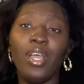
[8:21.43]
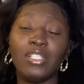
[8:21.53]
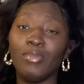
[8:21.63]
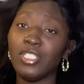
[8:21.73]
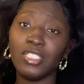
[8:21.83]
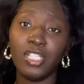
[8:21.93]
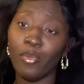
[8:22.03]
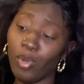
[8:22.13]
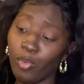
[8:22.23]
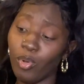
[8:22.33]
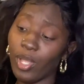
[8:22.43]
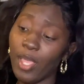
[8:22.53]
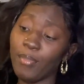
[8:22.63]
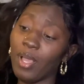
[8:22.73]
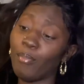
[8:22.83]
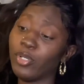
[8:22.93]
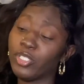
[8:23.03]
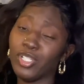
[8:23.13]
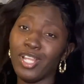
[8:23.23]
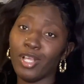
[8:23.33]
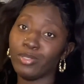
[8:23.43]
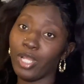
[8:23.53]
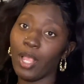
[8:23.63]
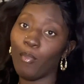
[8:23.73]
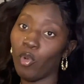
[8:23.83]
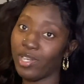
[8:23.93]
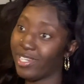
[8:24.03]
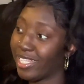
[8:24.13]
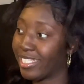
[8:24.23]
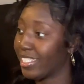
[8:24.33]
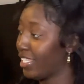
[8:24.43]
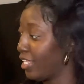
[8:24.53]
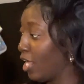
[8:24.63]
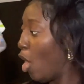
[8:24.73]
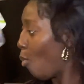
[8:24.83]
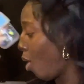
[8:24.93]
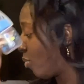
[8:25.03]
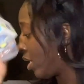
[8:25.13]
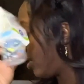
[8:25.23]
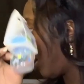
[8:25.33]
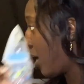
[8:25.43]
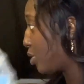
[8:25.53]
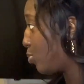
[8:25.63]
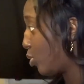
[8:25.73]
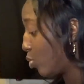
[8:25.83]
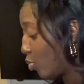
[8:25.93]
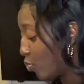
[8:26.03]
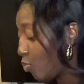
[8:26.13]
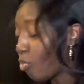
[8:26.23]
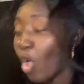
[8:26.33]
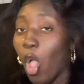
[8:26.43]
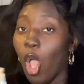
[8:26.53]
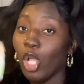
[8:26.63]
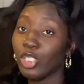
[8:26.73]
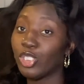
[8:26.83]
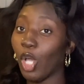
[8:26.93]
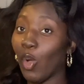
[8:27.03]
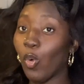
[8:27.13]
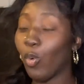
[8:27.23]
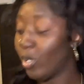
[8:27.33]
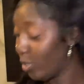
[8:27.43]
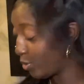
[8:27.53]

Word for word: as much as they won't, okay? But I'm pretty sure you're not gonna drink no more than this while we at the hospital. So,